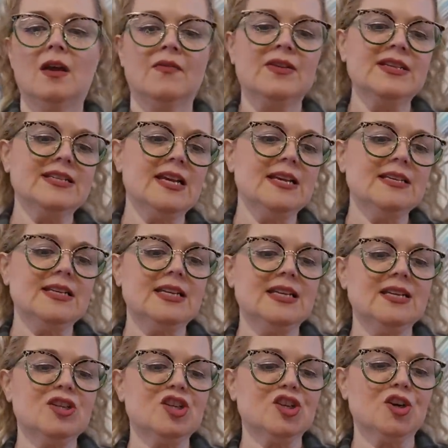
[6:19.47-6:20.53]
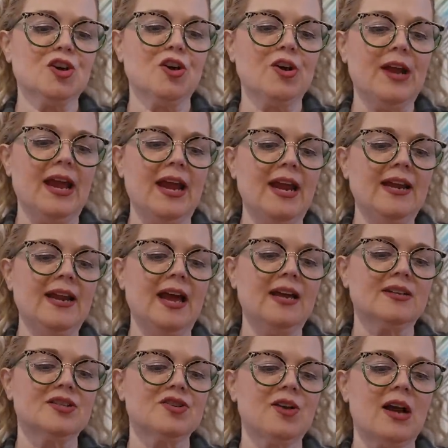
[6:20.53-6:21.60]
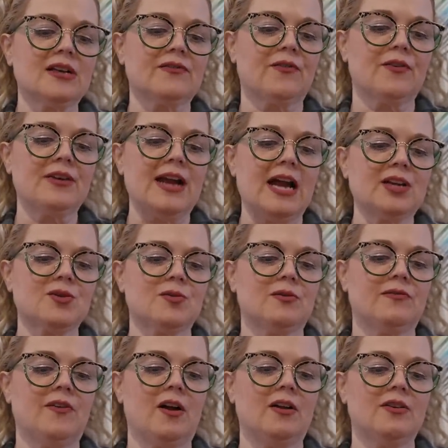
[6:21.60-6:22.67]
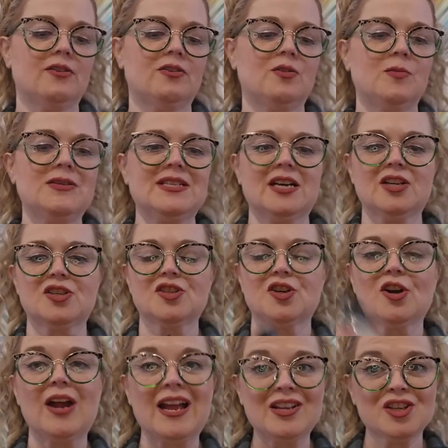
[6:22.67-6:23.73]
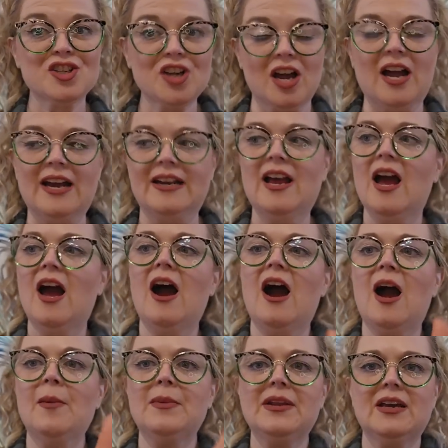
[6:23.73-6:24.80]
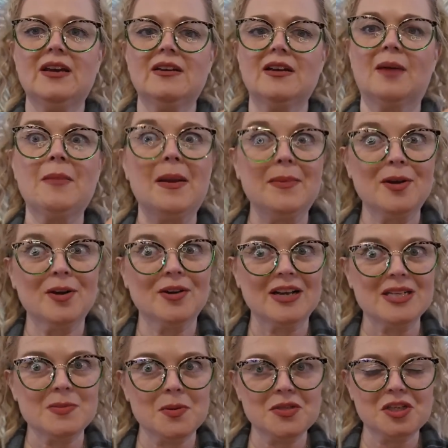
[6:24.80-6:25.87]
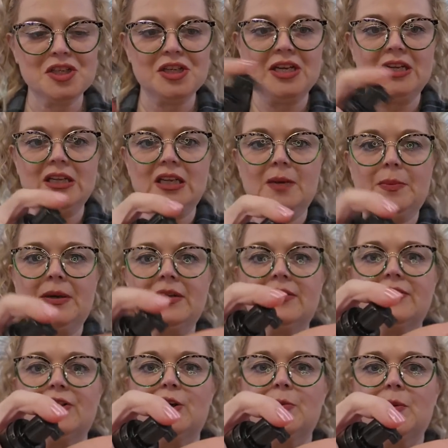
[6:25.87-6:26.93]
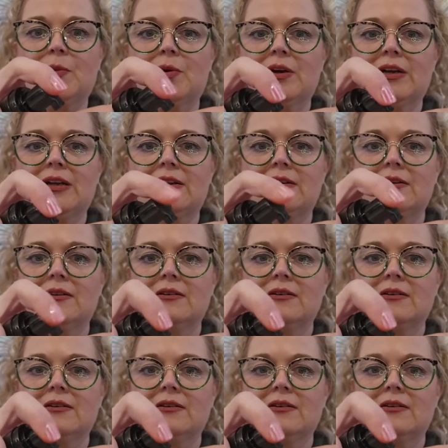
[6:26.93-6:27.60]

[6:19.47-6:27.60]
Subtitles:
This says it is sugarcane extract for natural volume, texture, and shine. I'm going to, maybe you're not supposed to shake it up. I don't know, but we're going to.